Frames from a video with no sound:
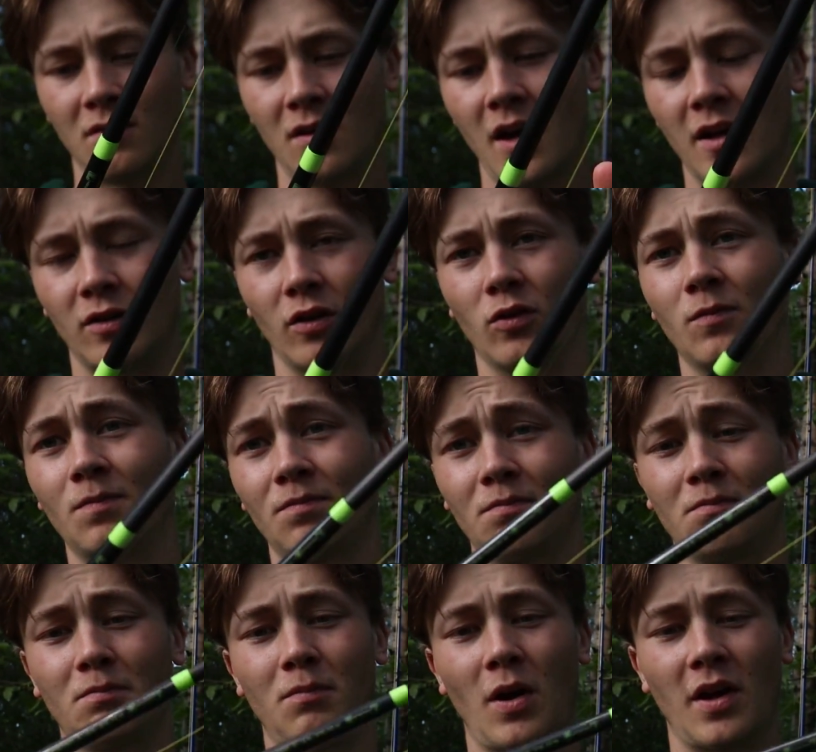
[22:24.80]
I don't know,
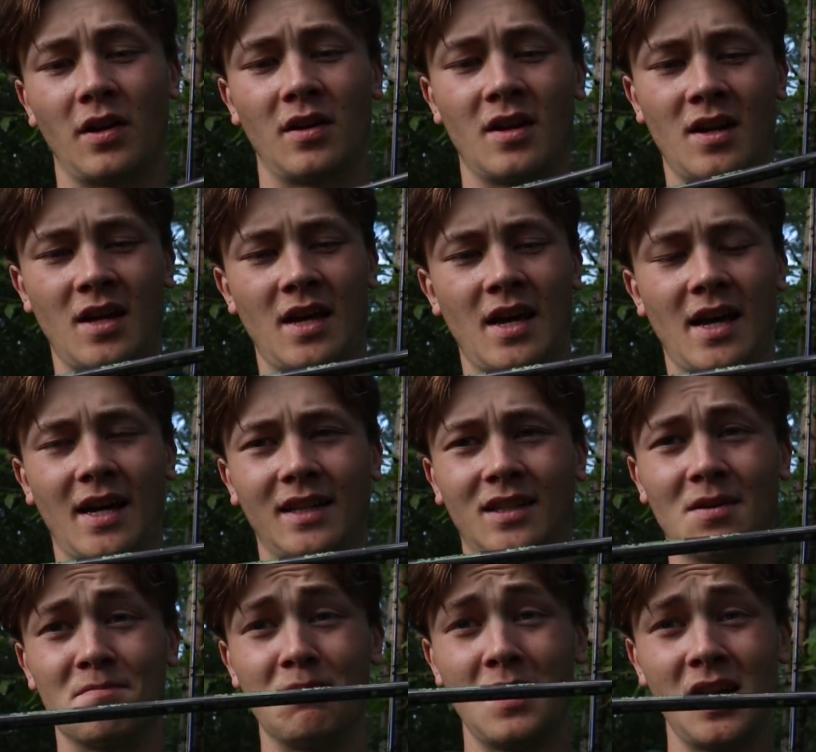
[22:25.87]
but it's
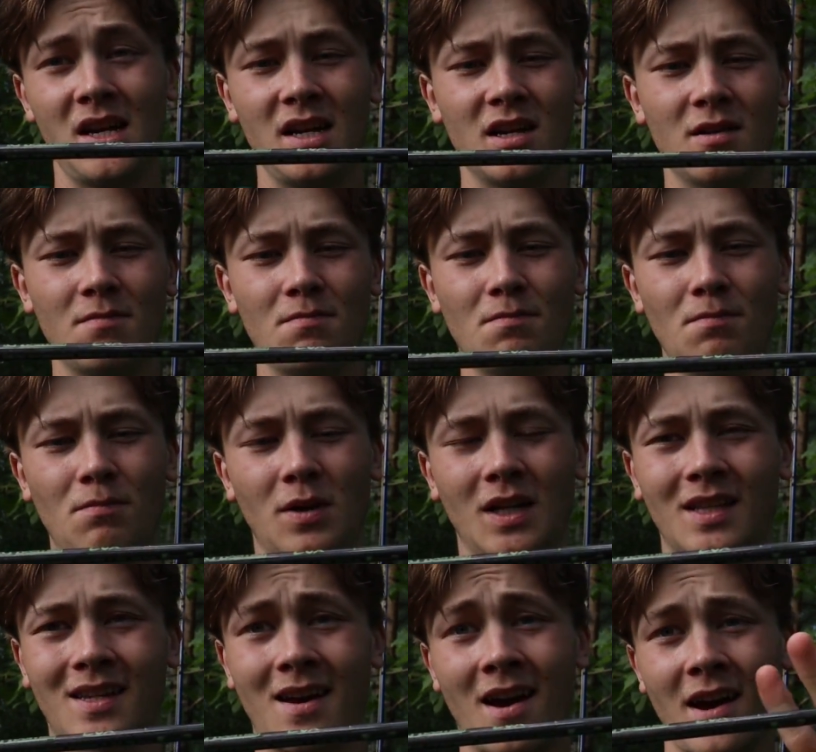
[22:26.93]
a medium, but
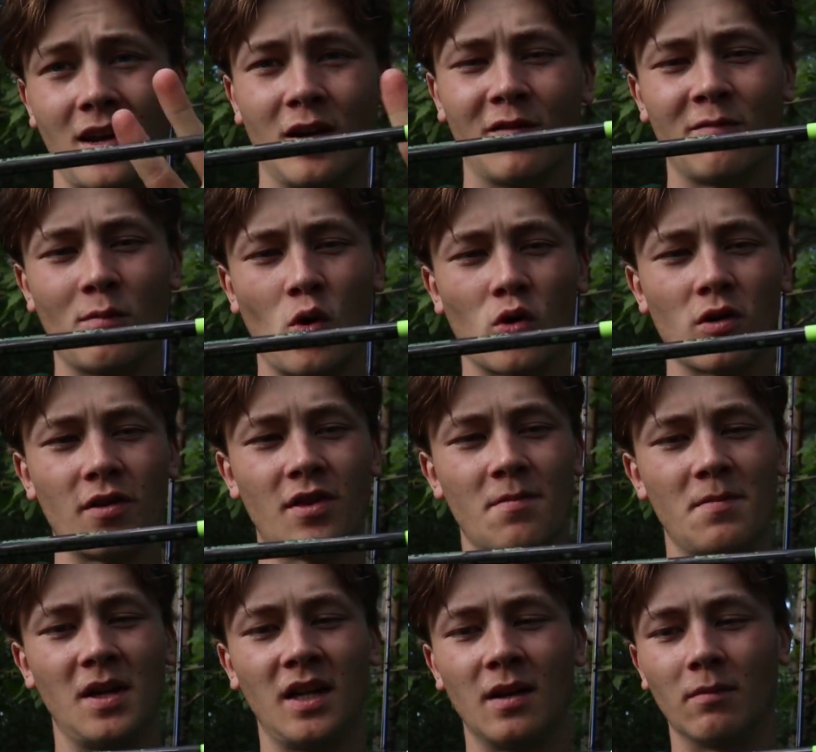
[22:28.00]
it's kind of more on the
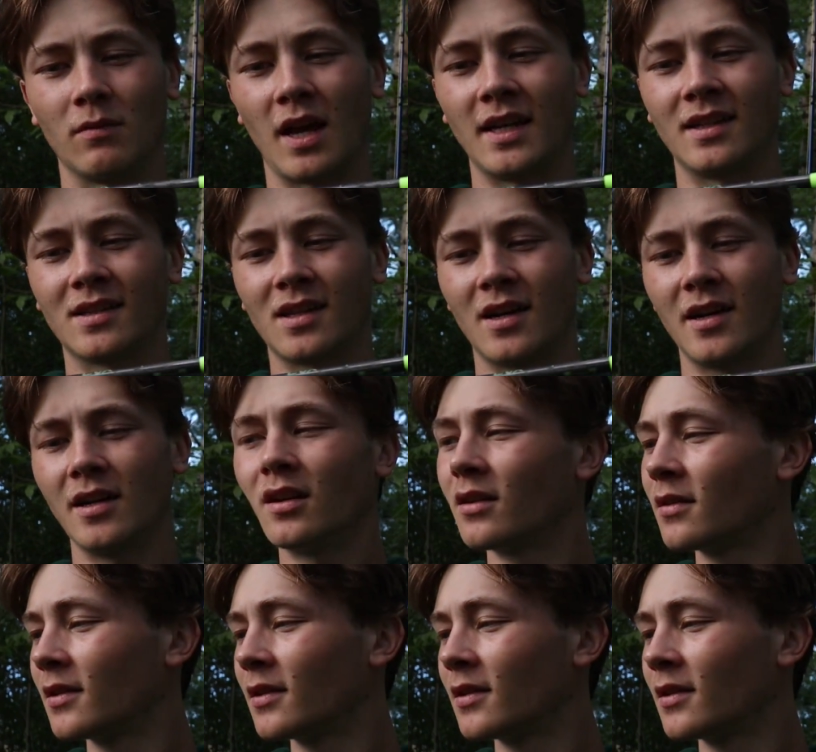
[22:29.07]
medium light side.